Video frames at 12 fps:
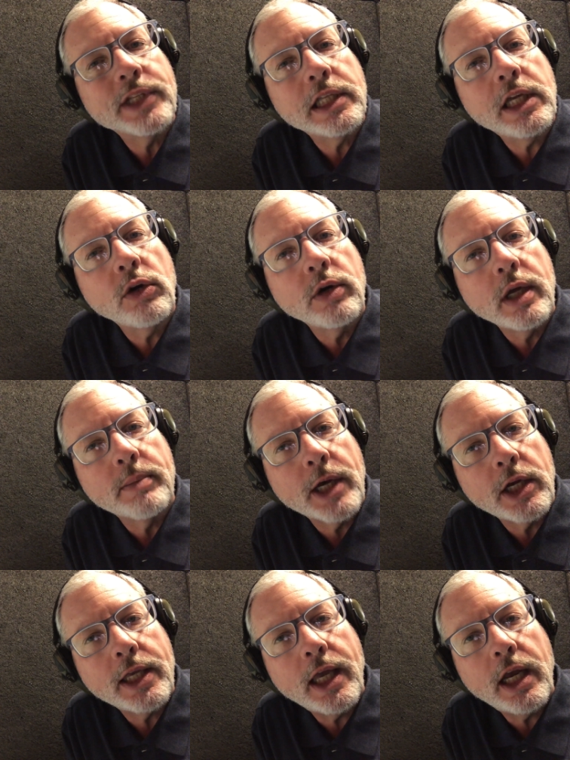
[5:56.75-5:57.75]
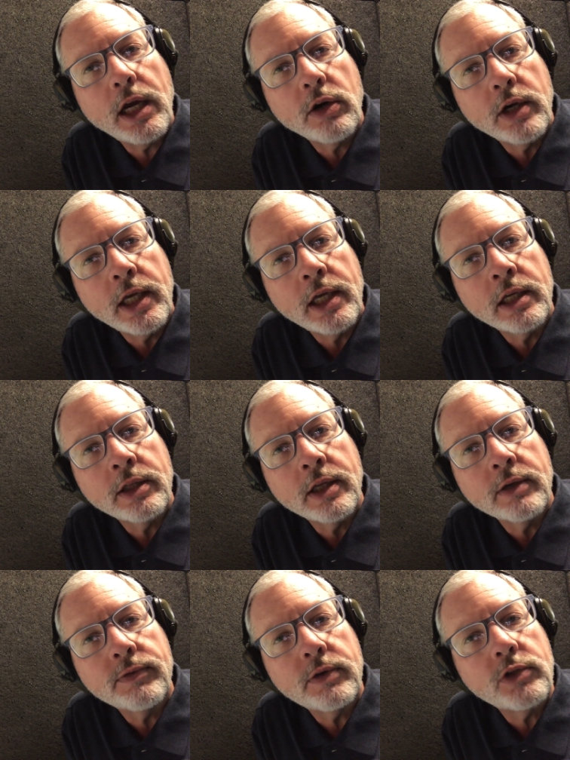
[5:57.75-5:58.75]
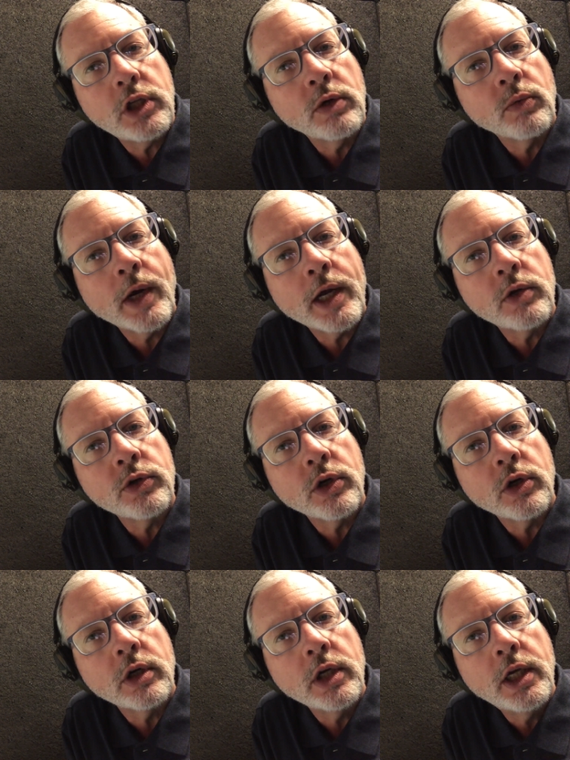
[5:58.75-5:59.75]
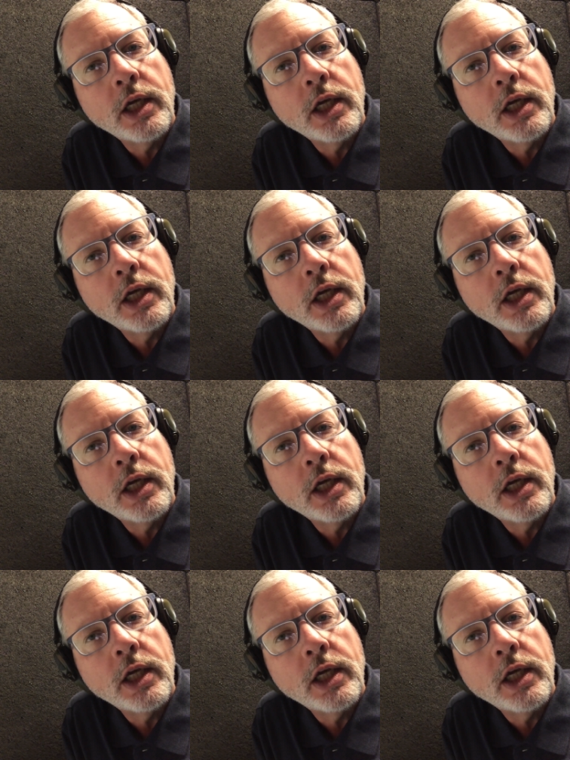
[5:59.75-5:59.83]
bleary about carrying the fifteen rounder